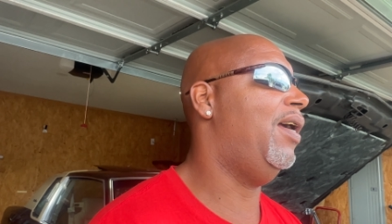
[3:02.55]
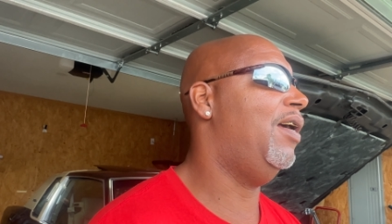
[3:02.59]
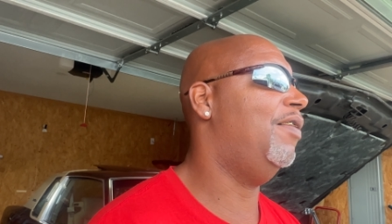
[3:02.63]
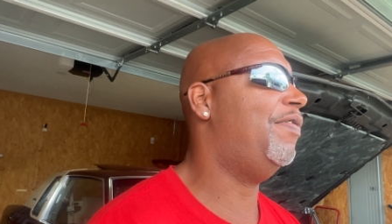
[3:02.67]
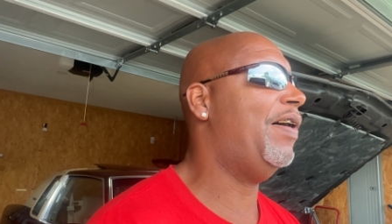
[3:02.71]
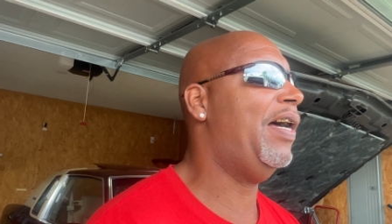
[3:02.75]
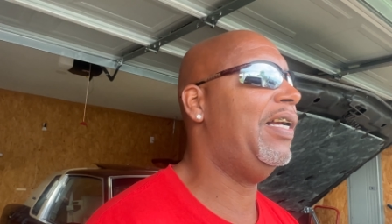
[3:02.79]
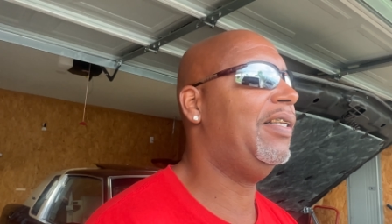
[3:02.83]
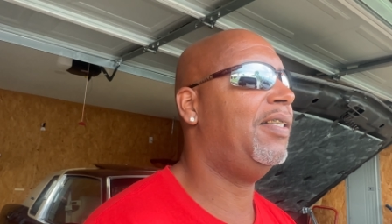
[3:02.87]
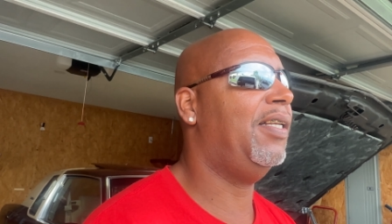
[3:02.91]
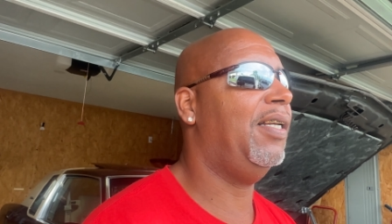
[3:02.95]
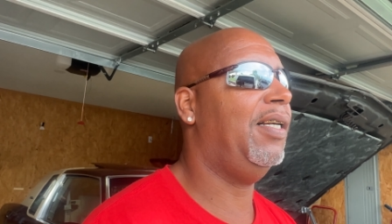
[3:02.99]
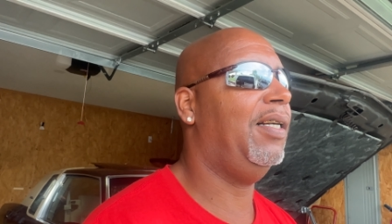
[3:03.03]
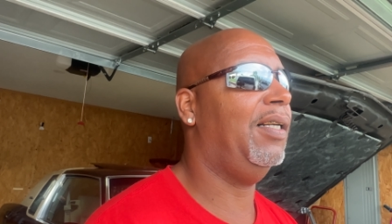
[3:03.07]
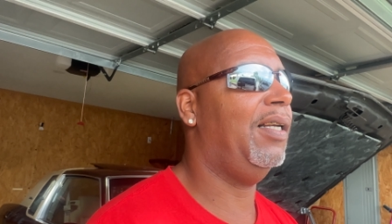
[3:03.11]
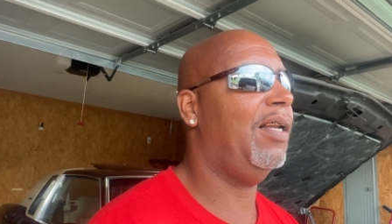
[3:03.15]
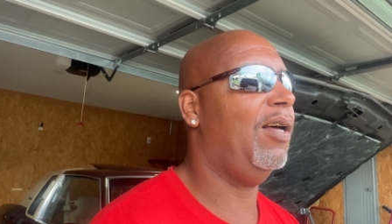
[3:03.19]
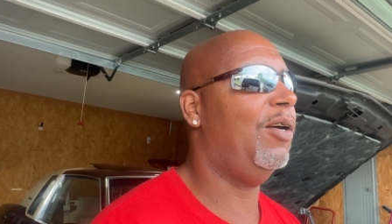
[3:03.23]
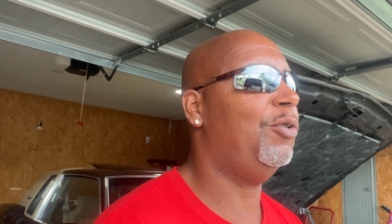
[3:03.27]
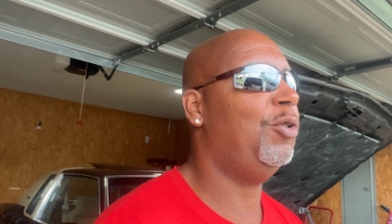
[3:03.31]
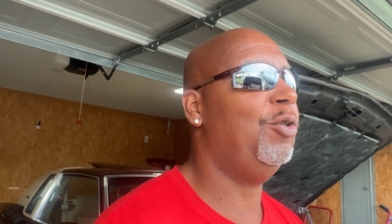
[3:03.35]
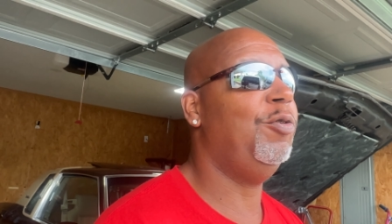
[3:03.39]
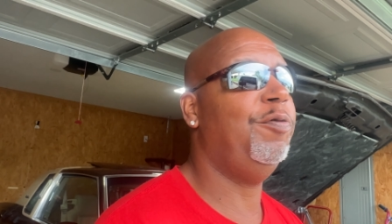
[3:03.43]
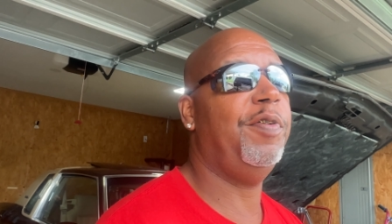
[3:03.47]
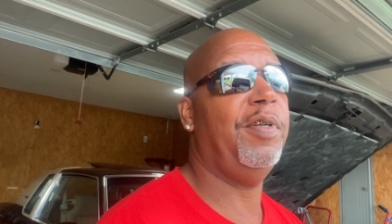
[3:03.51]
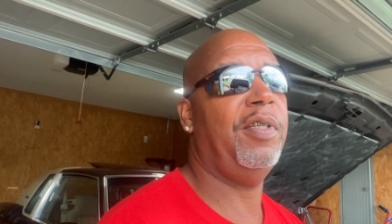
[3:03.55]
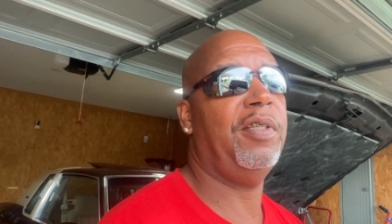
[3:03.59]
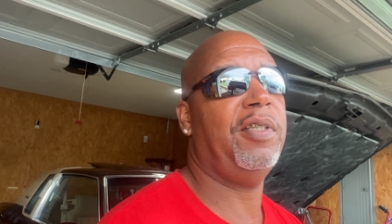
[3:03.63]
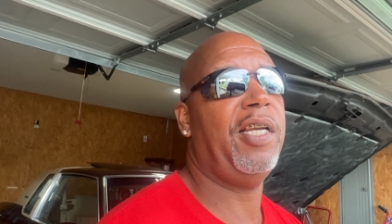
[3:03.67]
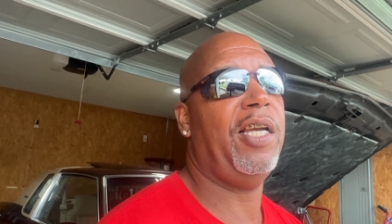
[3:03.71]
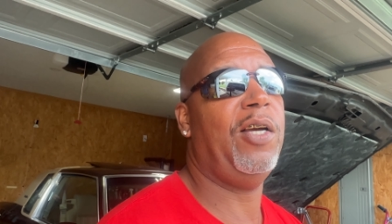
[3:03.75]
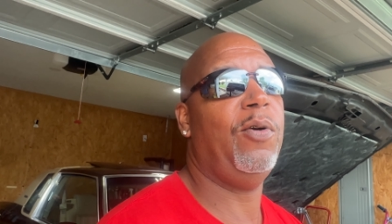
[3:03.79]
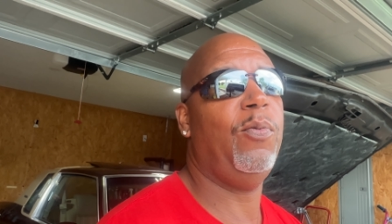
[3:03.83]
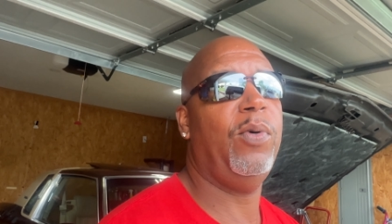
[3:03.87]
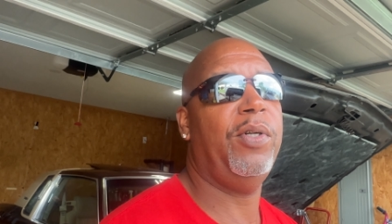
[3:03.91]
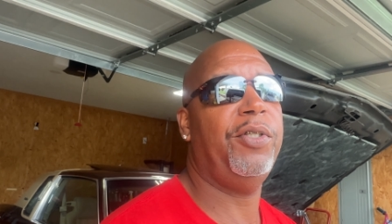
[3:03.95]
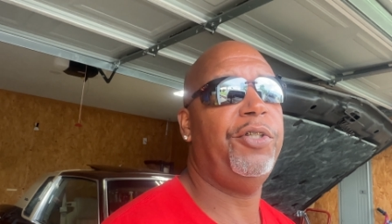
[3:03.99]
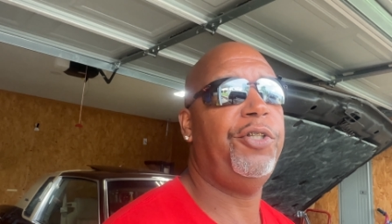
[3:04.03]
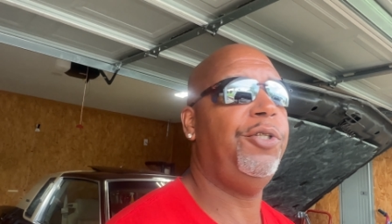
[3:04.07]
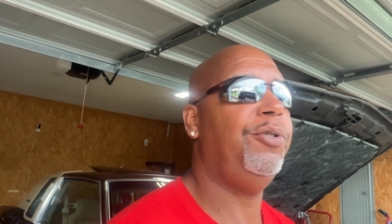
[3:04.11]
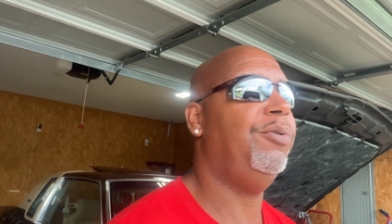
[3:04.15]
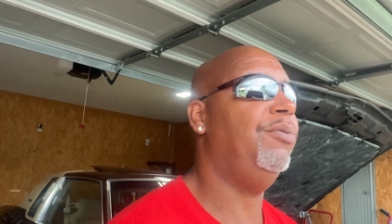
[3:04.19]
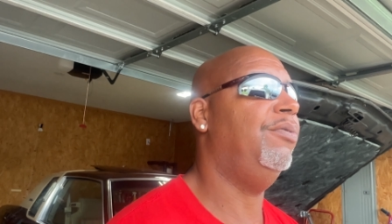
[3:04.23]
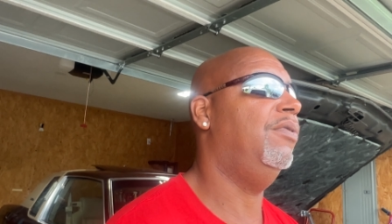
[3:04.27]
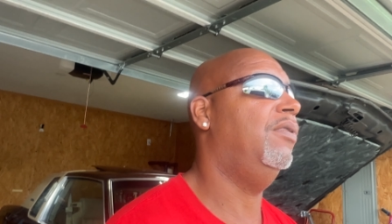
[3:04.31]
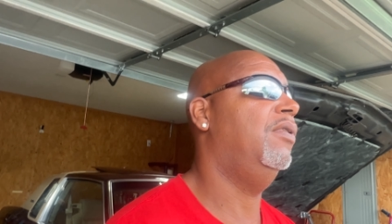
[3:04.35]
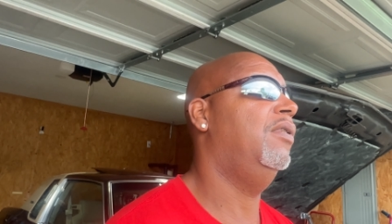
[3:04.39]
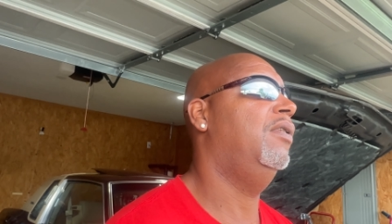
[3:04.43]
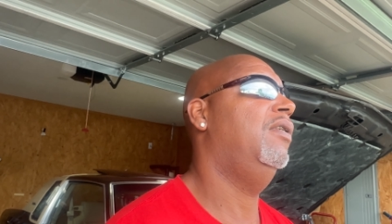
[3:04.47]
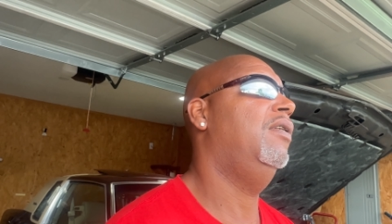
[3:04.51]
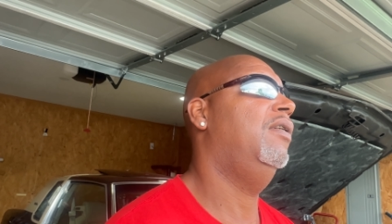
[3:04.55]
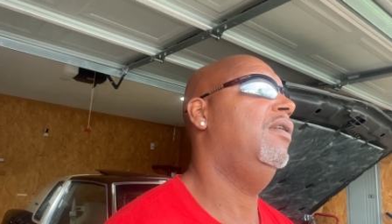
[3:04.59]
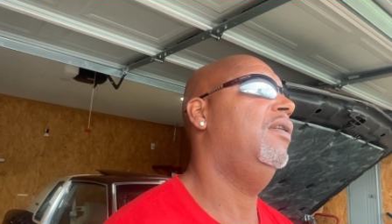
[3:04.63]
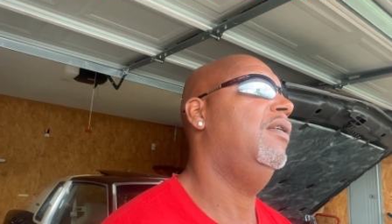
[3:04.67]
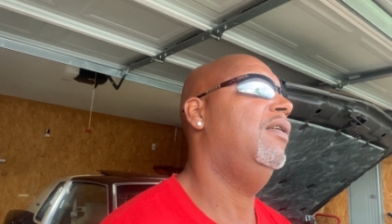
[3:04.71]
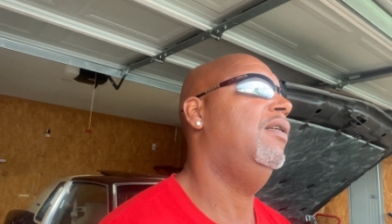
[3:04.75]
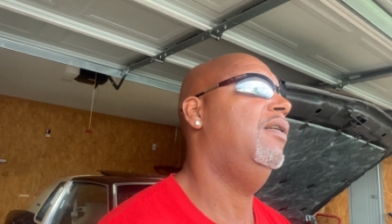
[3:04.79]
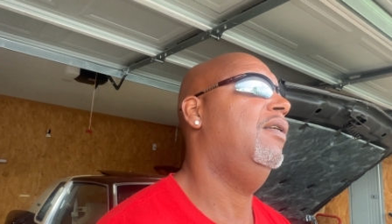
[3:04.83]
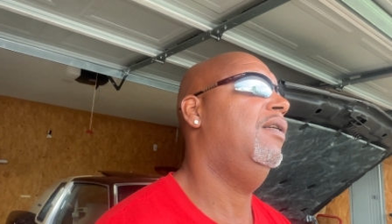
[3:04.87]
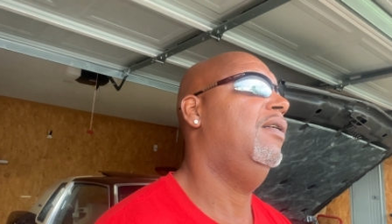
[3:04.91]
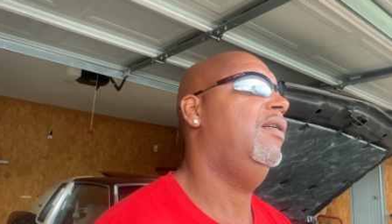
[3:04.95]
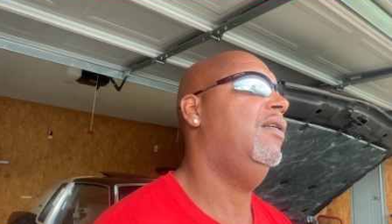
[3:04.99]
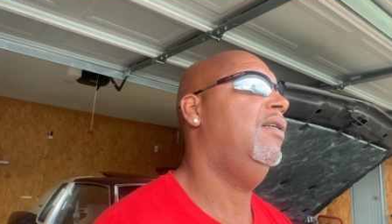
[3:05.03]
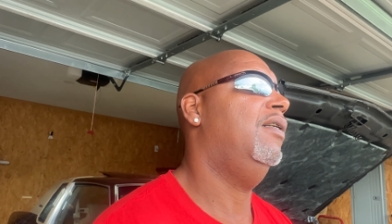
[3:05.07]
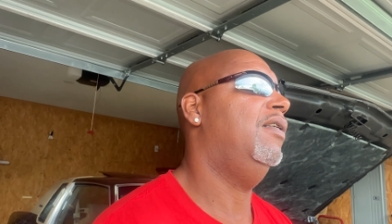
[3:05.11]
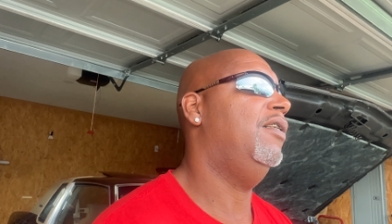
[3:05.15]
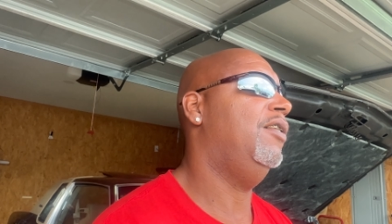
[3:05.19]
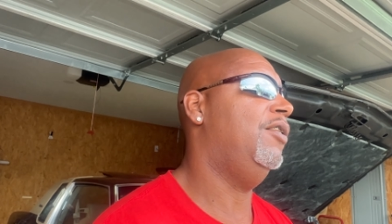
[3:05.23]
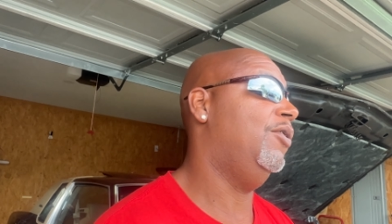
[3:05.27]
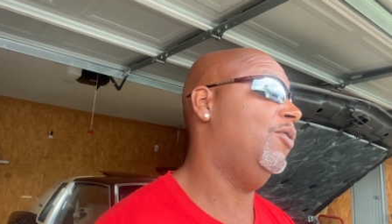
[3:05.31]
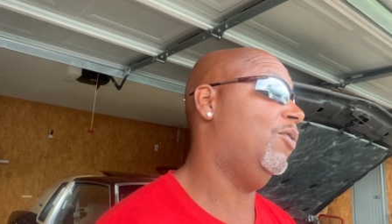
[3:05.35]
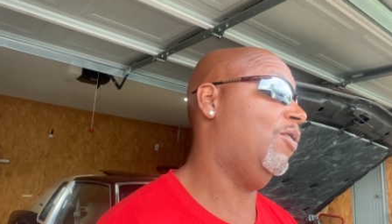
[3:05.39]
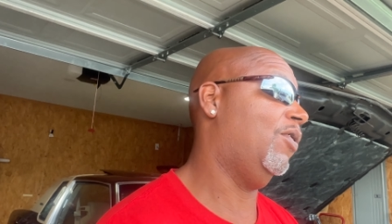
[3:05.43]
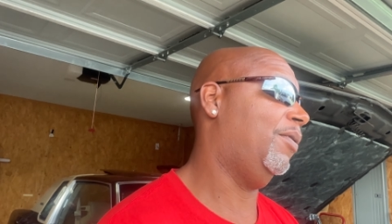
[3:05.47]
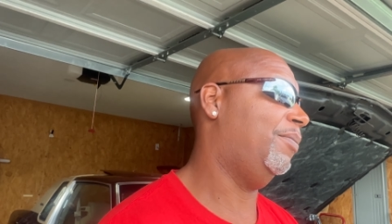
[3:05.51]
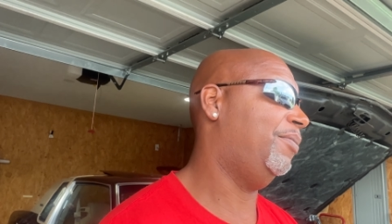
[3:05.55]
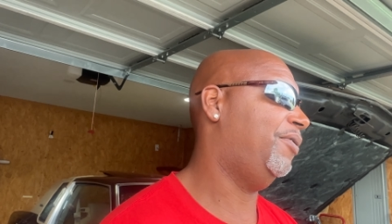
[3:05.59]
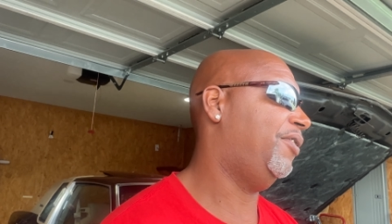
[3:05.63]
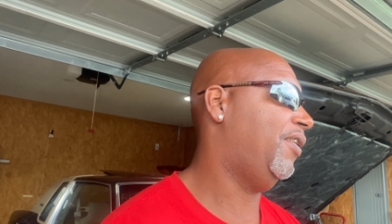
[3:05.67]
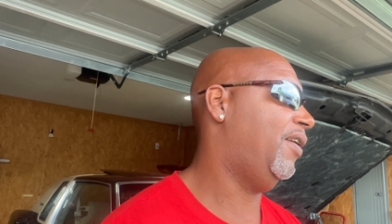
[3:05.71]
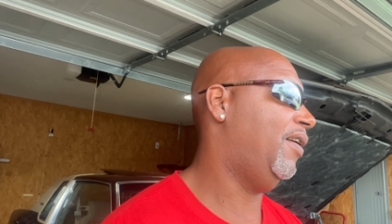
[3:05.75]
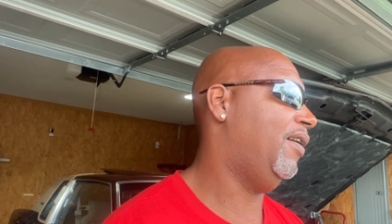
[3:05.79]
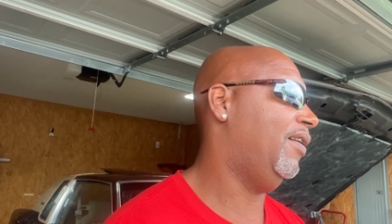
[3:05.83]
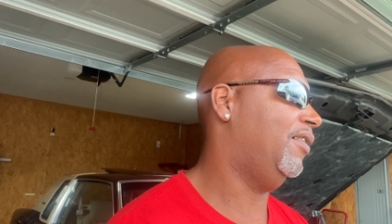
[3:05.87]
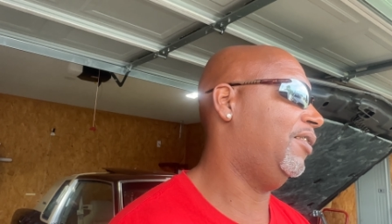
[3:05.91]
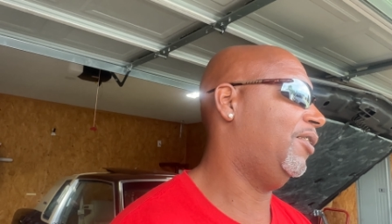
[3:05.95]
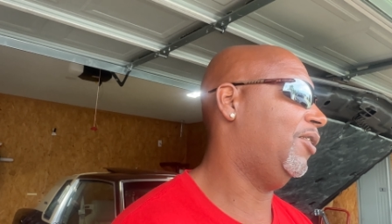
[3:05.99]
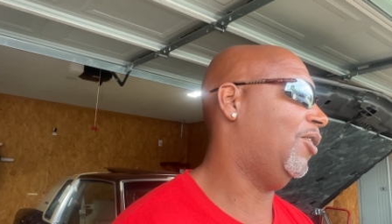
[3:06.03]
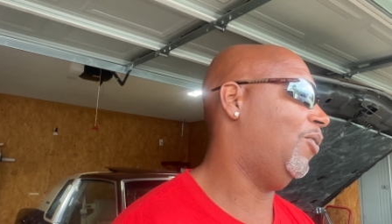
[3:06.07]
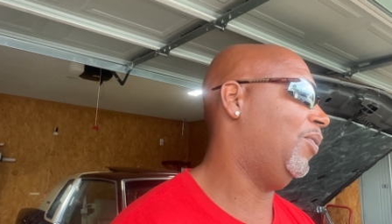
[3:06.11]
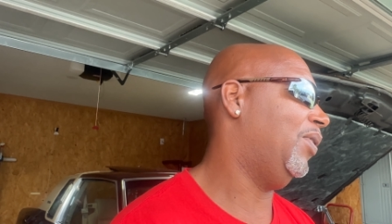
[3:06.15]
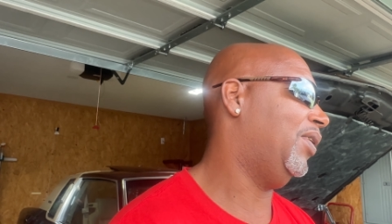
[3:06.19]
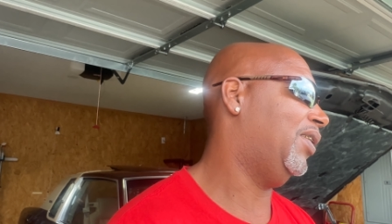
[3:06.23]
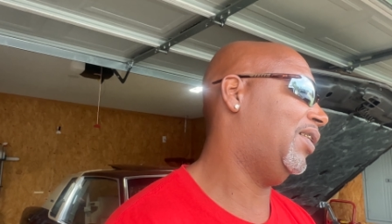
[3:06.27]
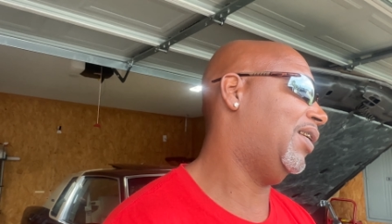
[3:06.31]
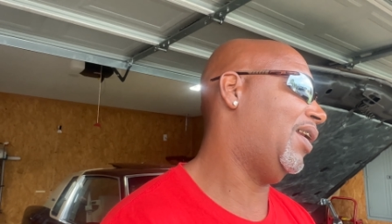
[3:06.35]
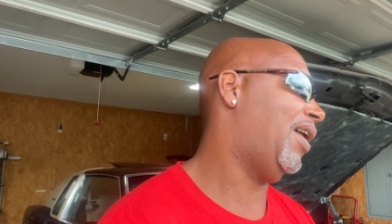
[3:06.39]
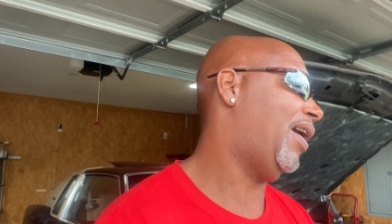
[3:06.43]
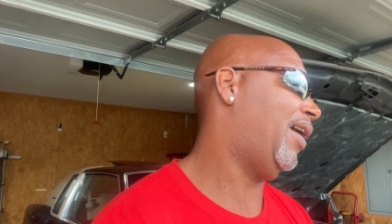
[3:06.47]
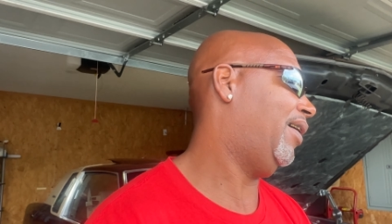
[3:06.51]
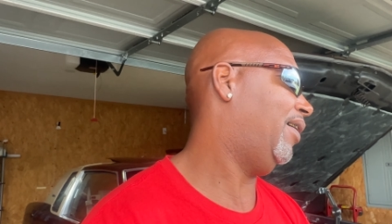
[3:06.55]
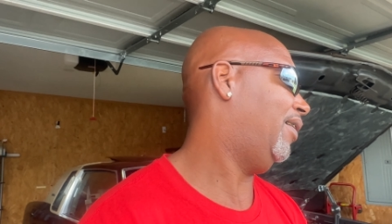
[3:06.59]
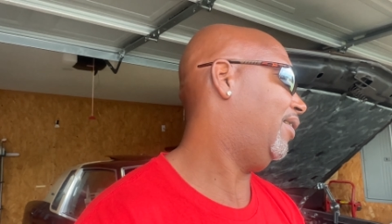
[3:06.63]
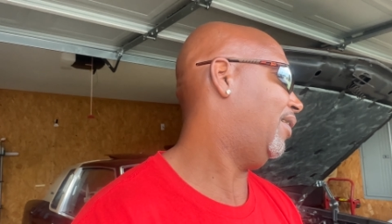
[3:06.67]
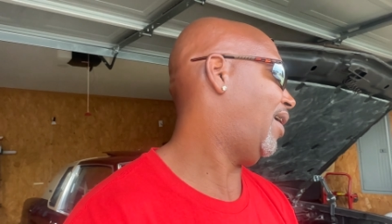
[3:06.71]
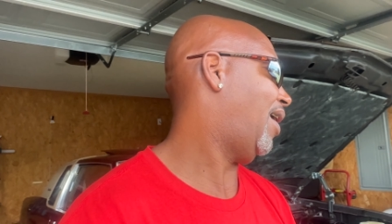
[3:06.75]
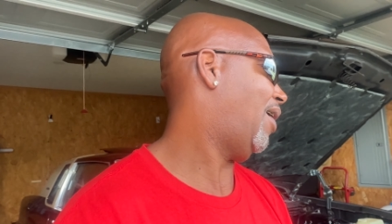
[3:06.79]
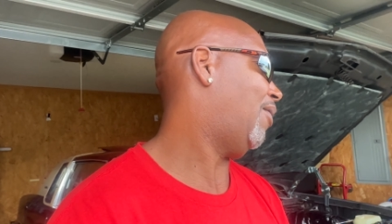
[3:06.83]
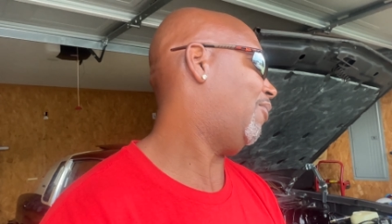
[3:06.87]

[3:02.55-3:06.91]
if I take a loss, you finna take one too. You know what I'm saying? So it's like I